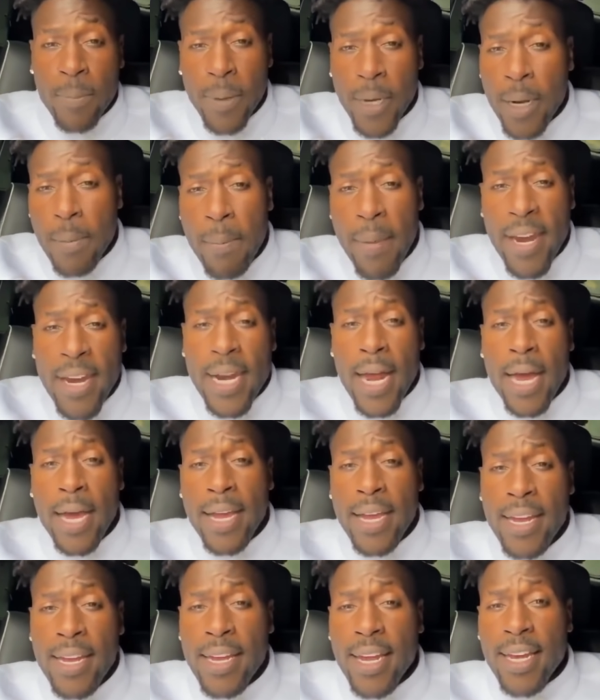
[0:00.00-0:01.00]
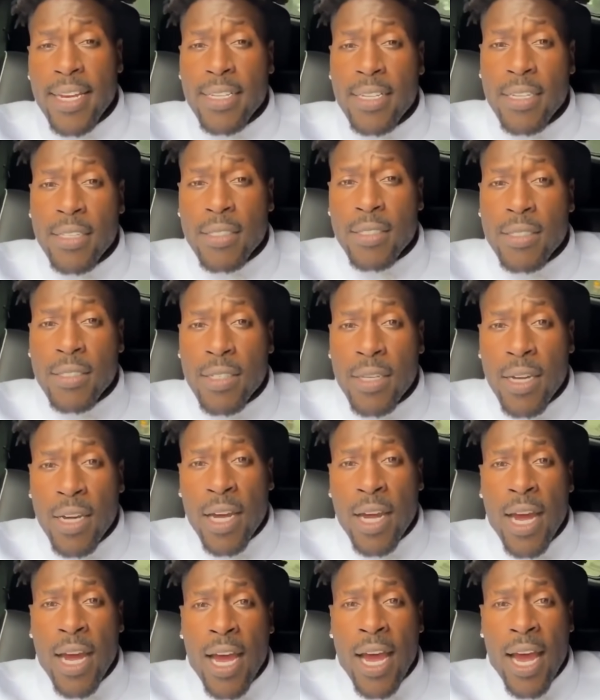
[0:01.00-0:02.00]
But it may not end like
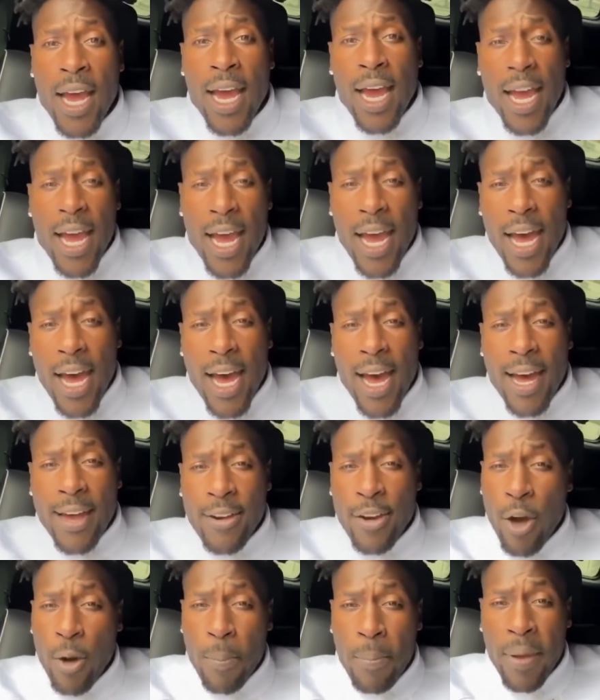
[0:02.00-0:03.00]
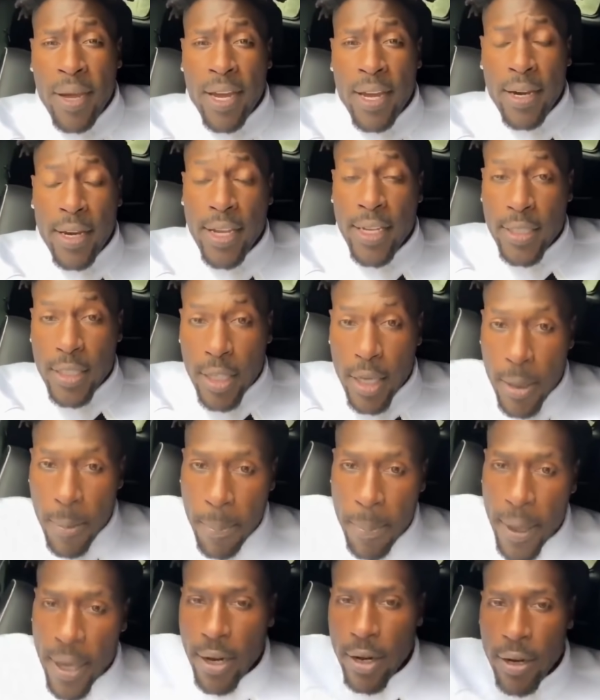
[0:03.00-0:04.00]
this. I know Ben, he's a
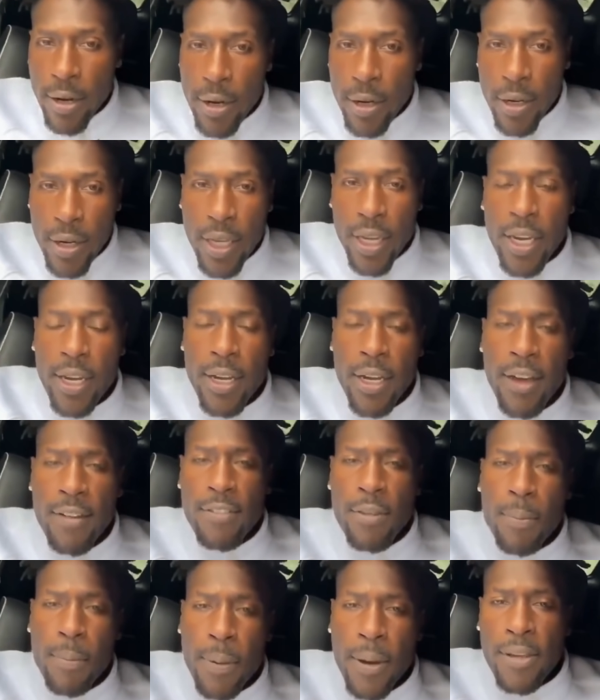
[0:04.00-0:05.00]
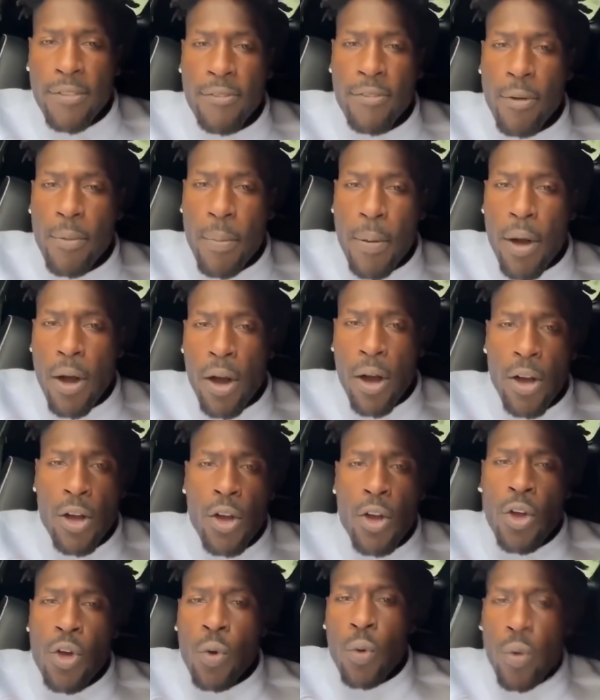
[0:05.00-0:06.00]
competitor. He loved to play football.
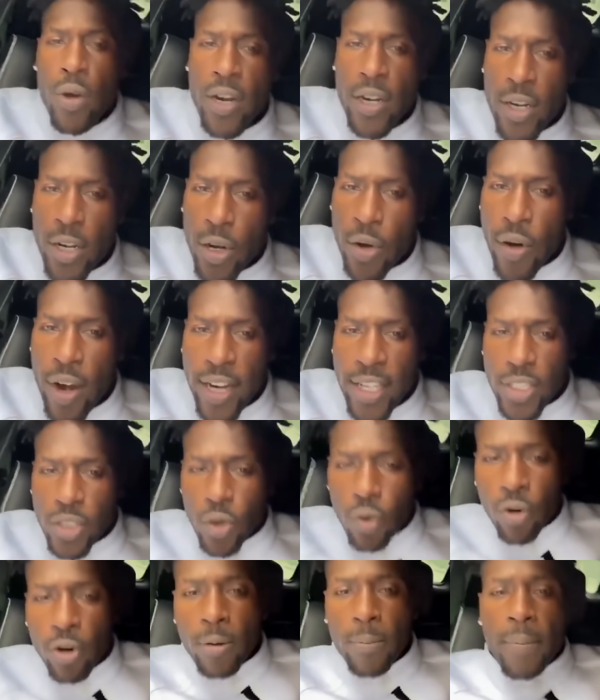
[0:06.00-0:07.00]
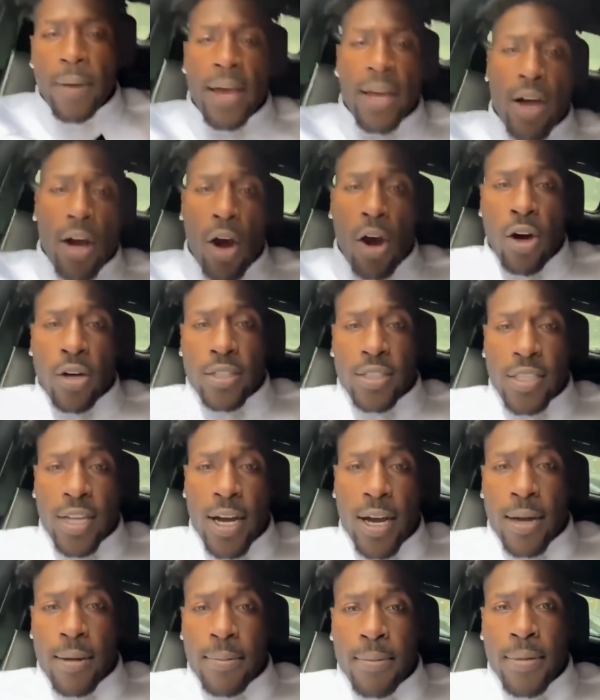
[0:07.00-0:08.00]
One of the greatest quarterback all
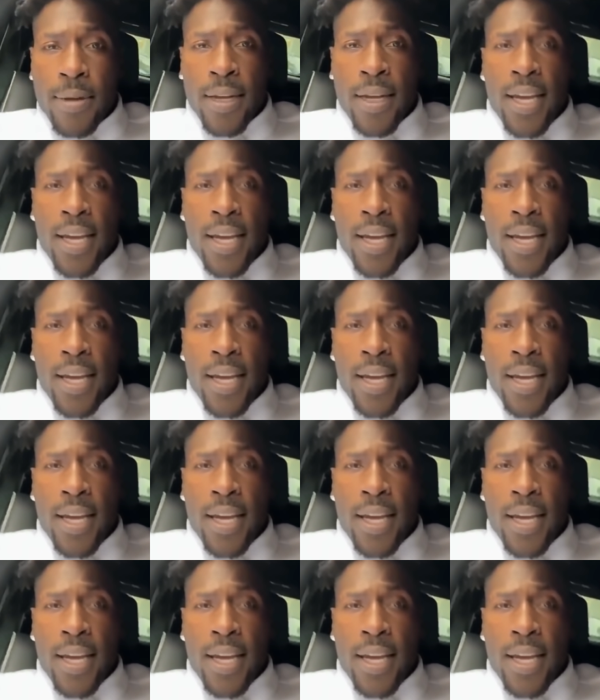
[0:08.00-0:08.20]
time.